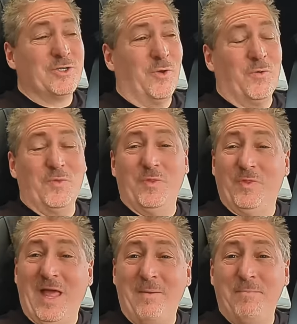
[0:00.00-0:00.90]
So
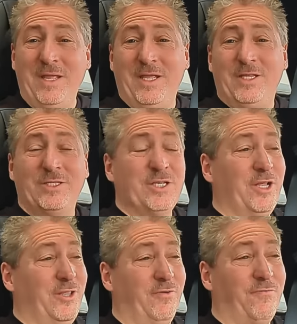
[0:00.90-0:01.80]
that means
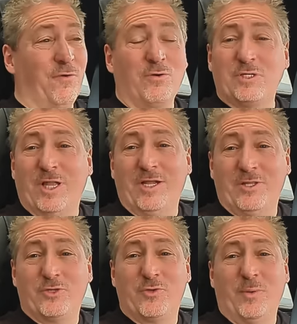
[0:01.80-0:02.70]
the first leg
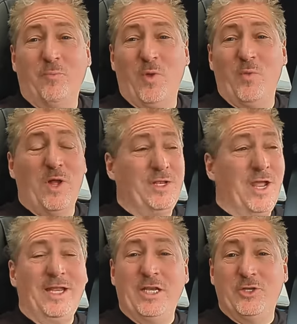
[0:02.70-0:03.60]
of the trip we went
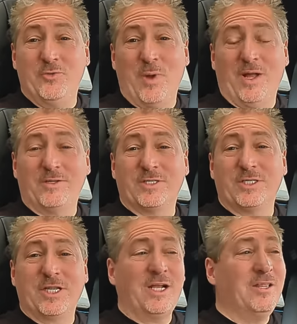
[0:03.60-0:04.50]
92 miles,
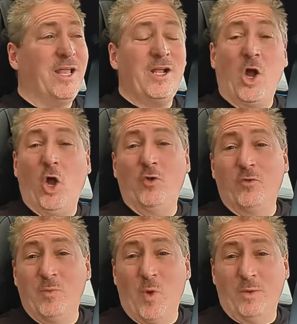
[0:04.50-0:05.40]
the second leg
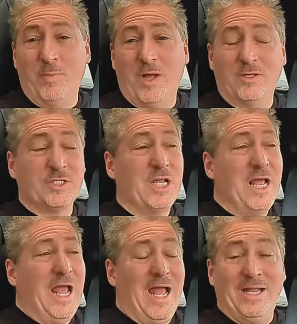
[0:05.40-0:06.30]
101 miles,
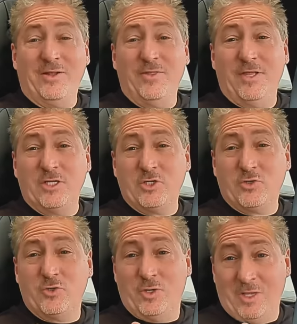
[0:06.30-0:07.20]
and on this
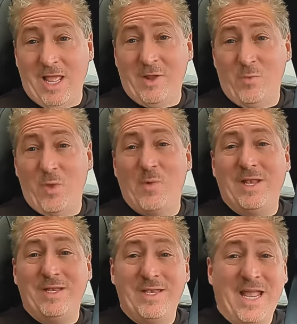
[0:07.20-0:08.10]
leg we
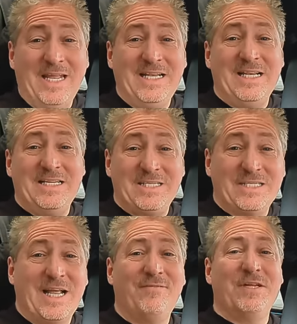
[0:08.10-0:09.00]
went
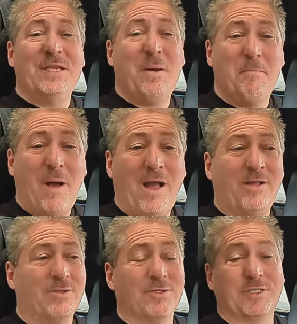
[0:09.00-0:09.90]
97
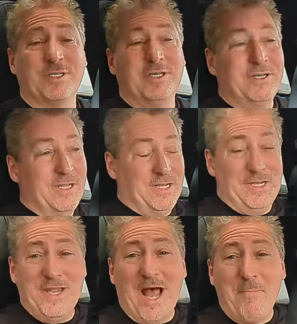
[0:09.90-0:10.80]
miles
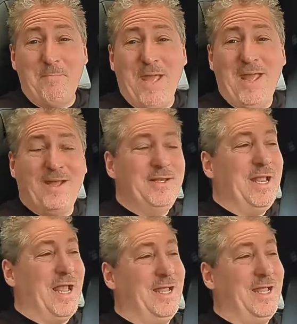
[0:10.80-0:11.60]
not bad.